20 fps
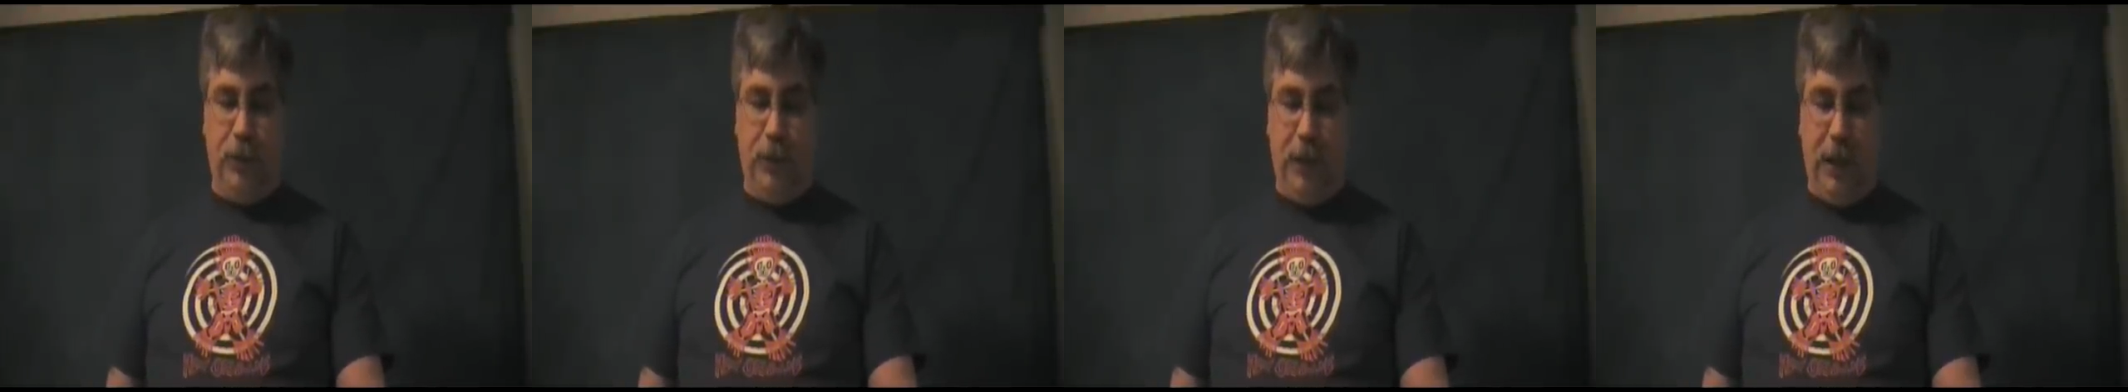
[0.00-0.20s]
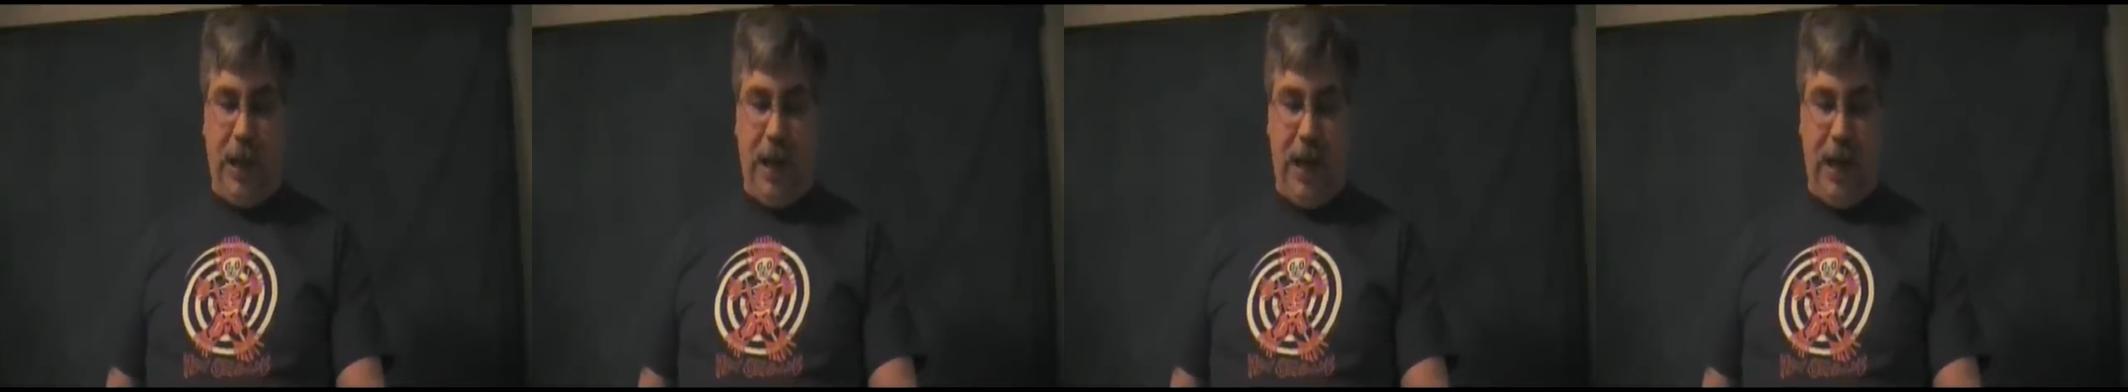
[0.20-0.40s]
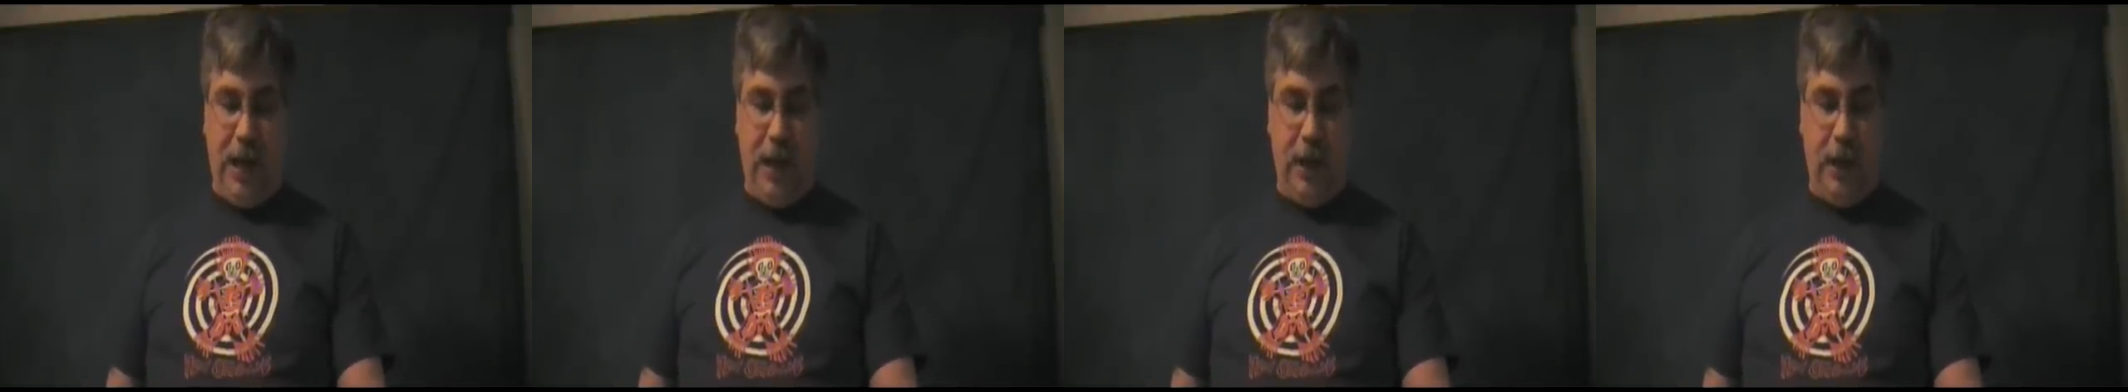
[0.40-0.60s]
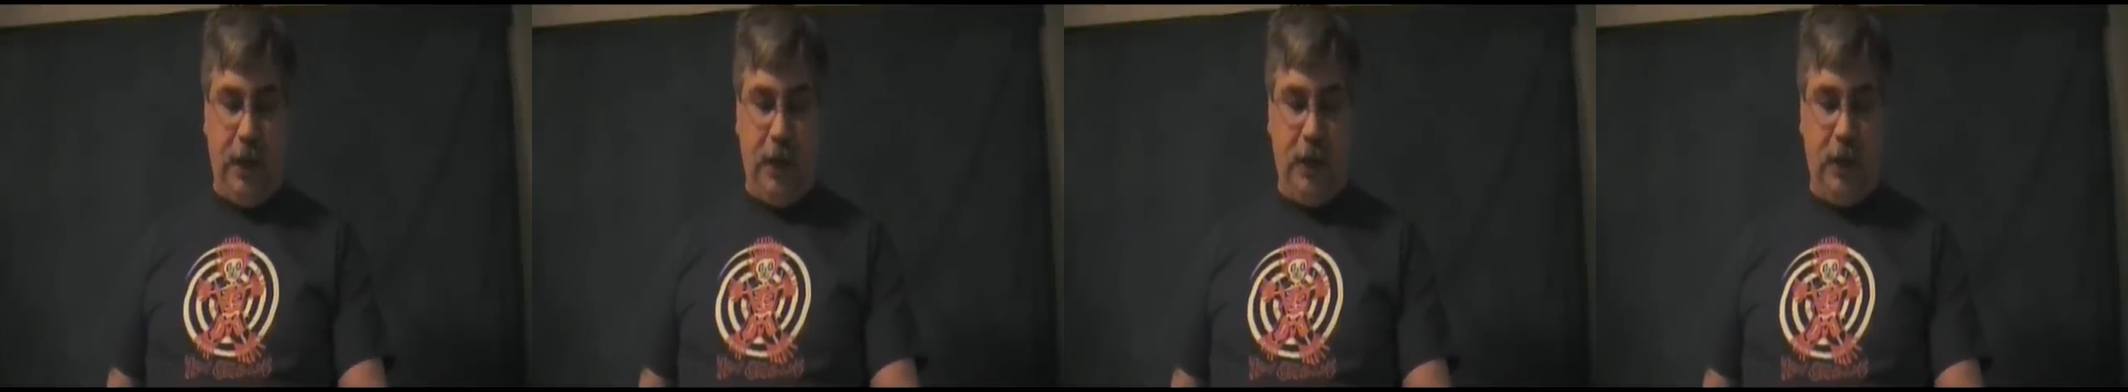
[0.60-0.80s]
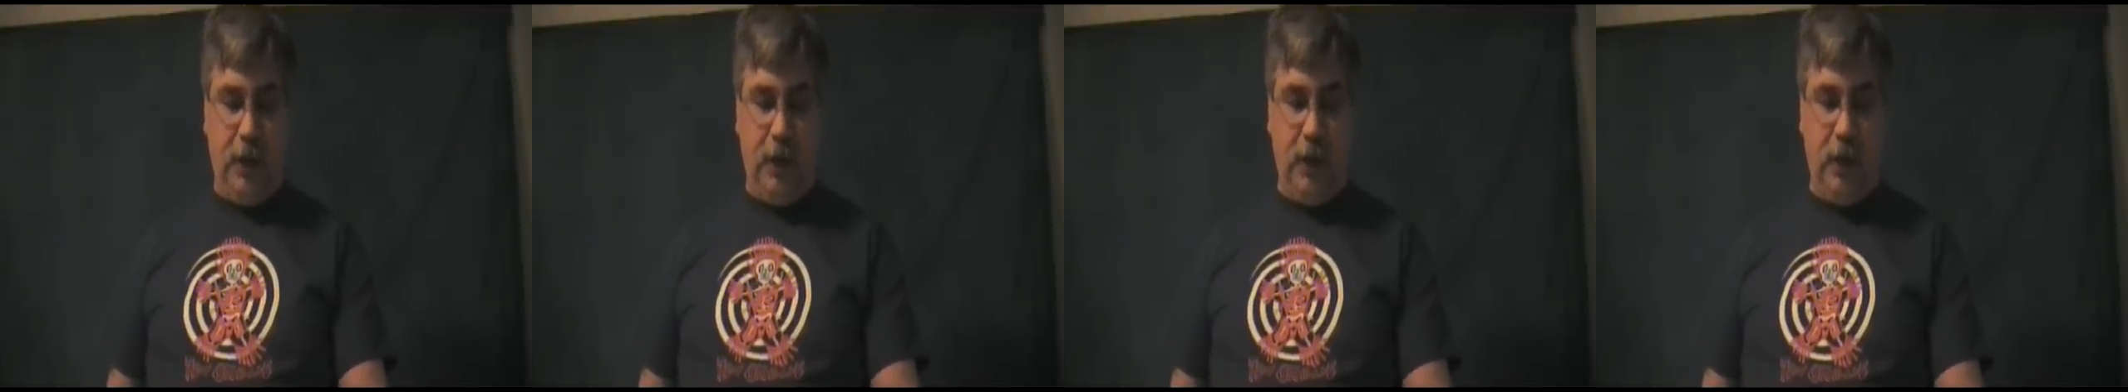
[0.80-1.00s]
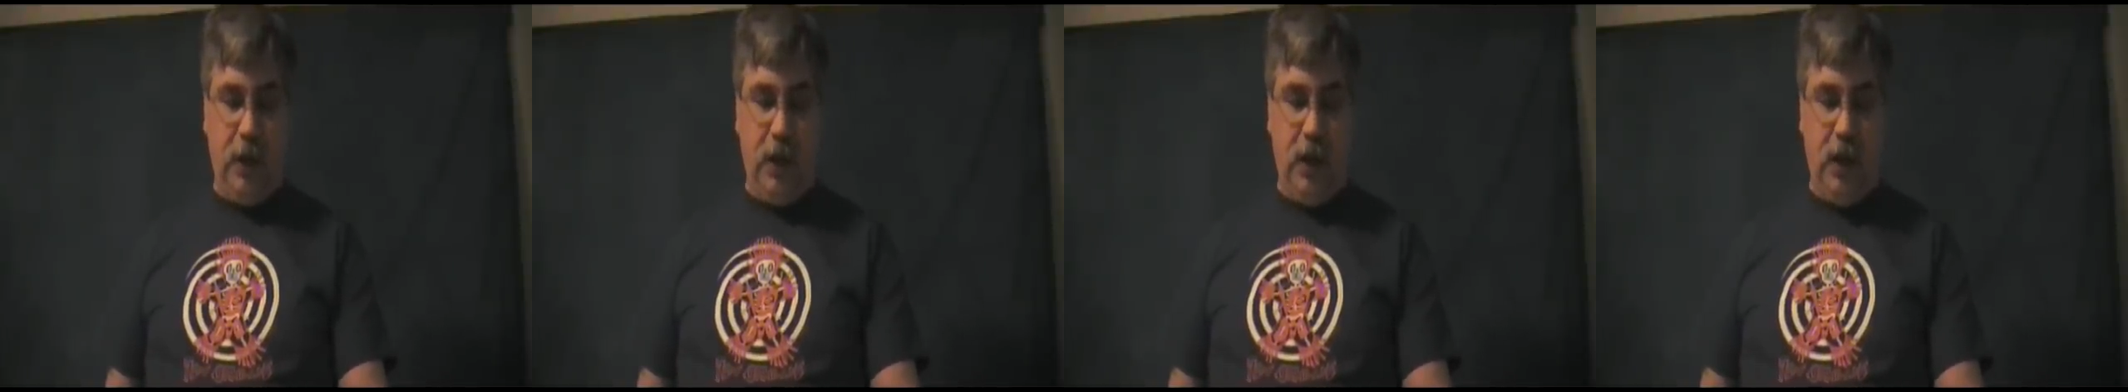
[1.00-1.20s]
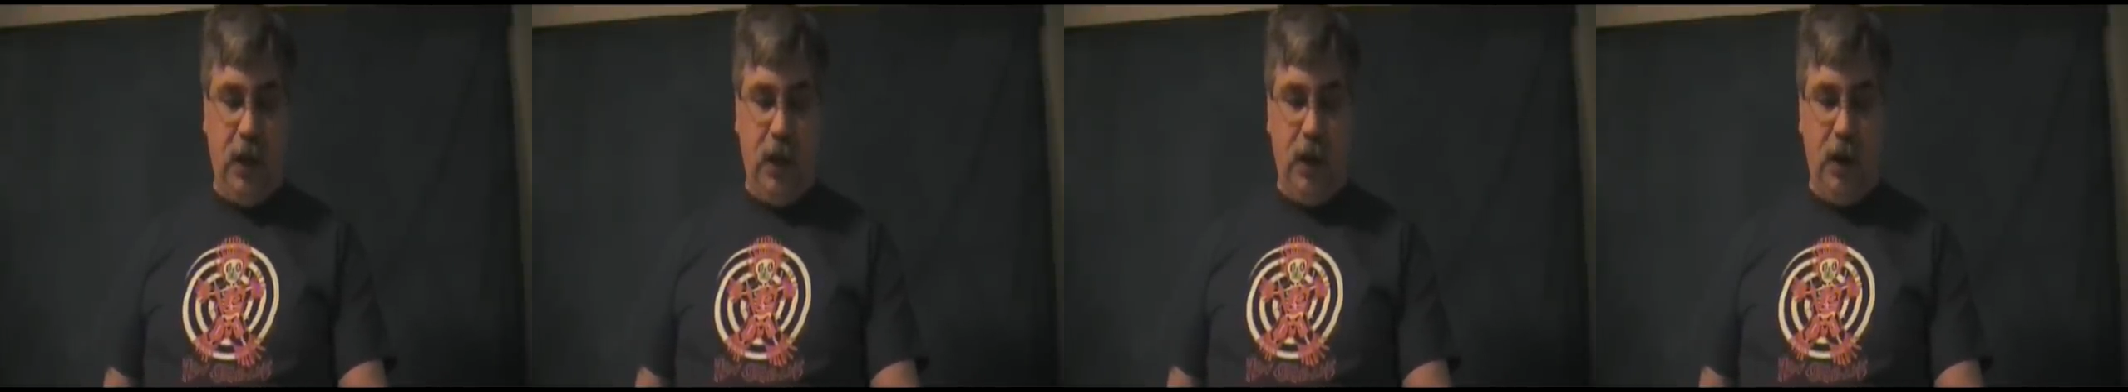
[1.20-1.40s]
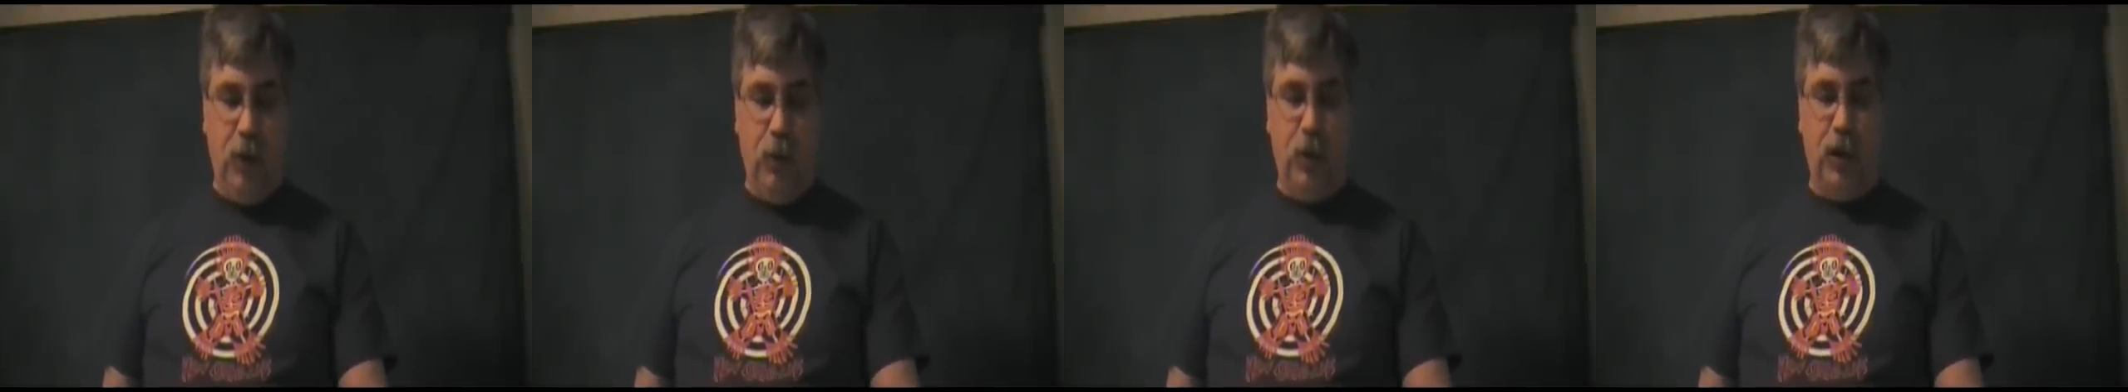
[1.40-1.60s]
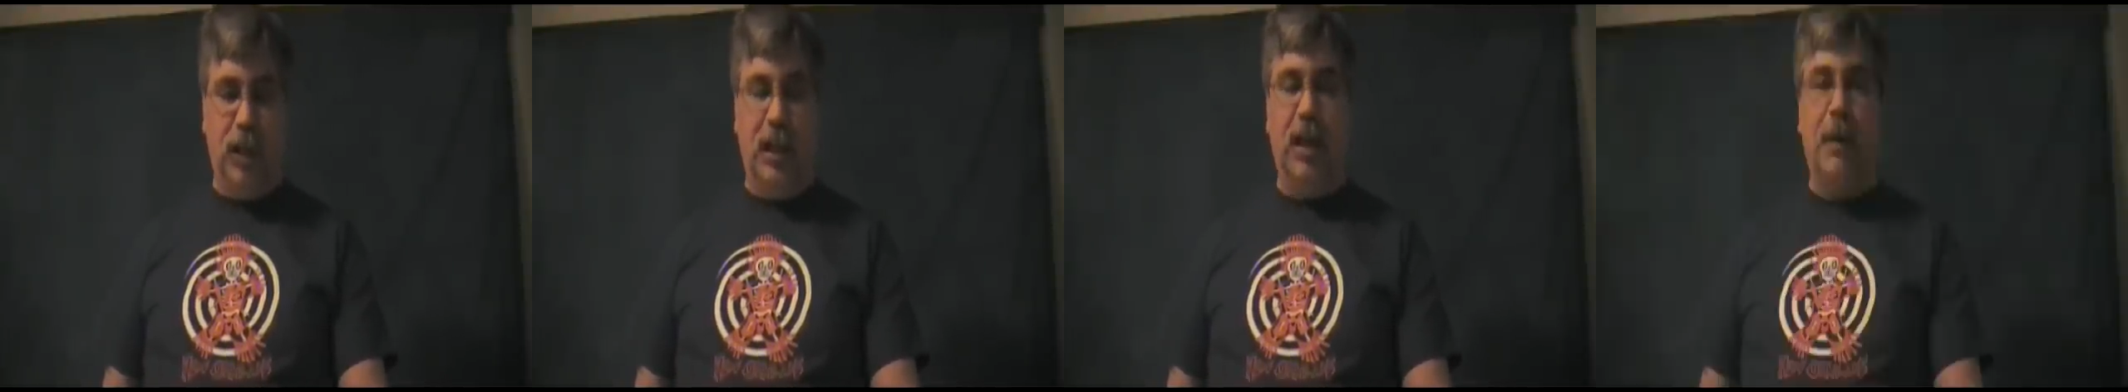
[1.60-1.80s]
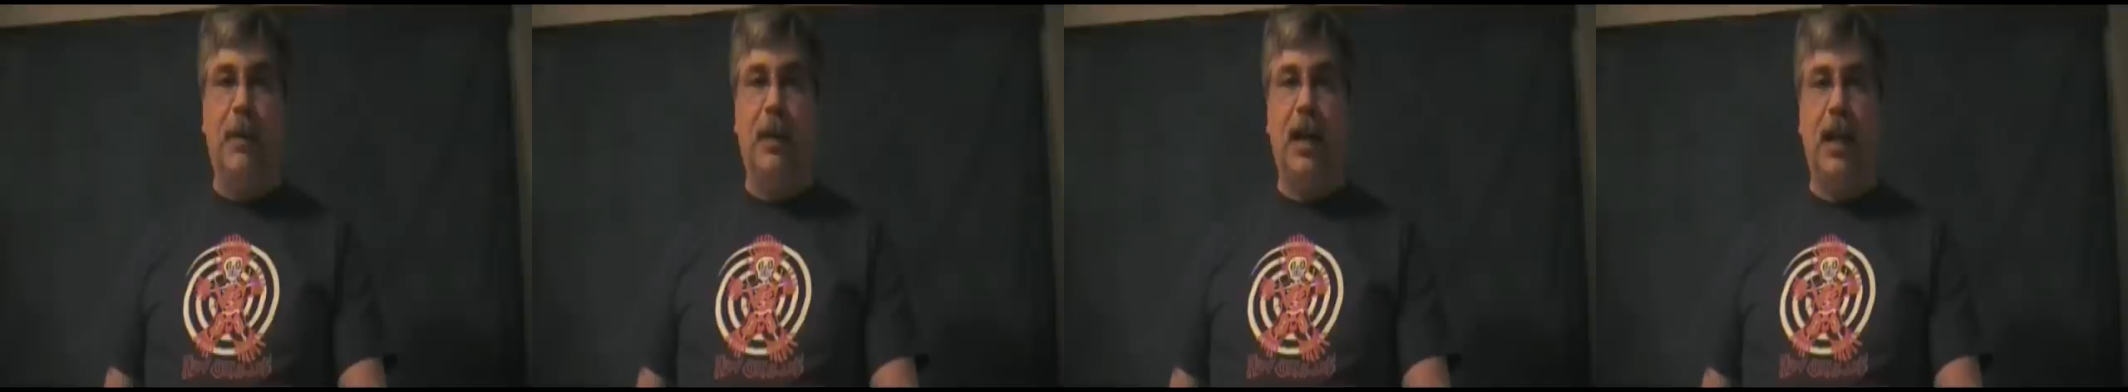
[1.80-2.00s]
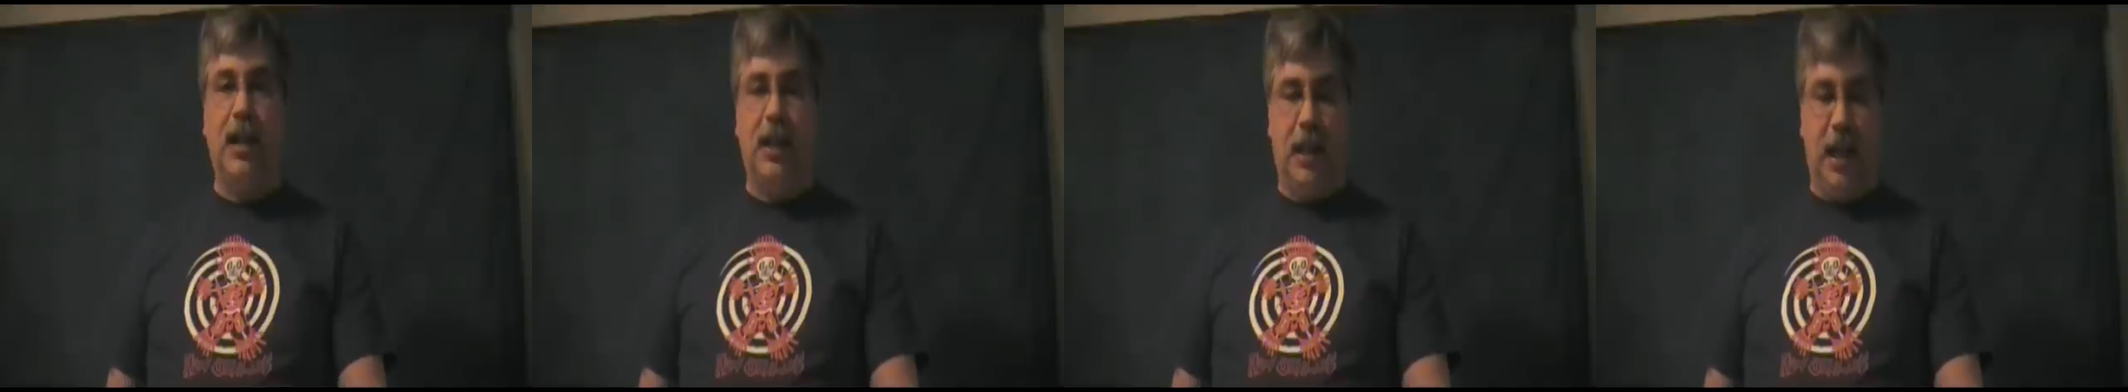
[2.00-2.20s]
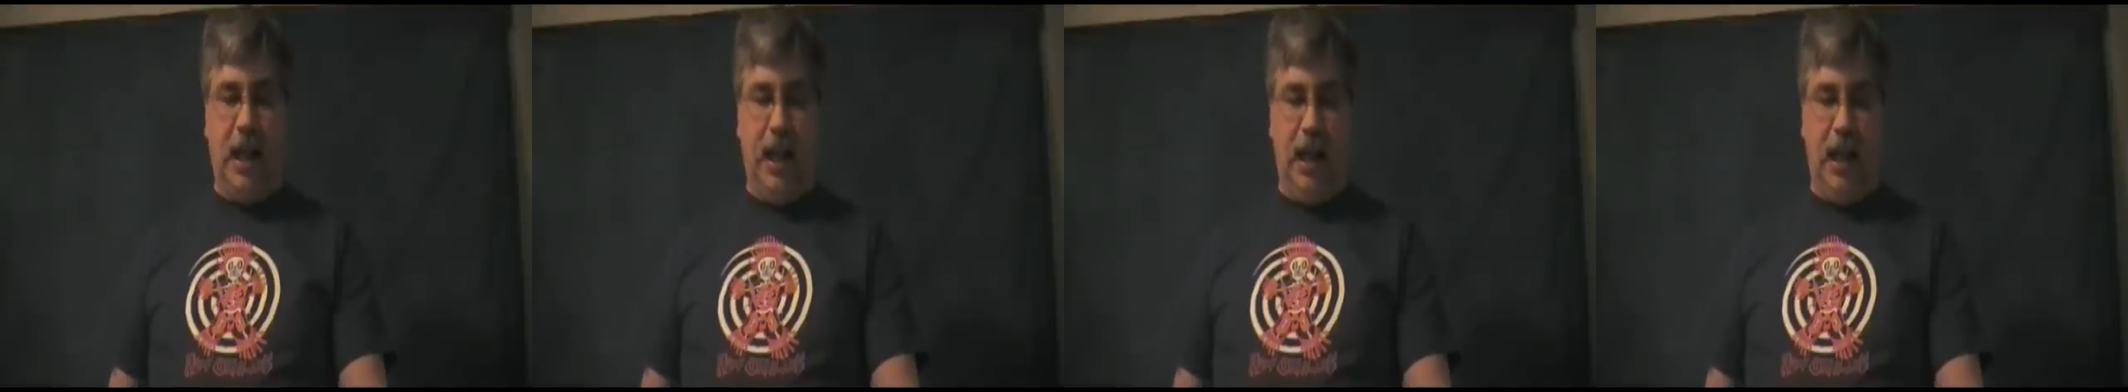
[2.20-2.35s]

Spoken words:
plan was limited to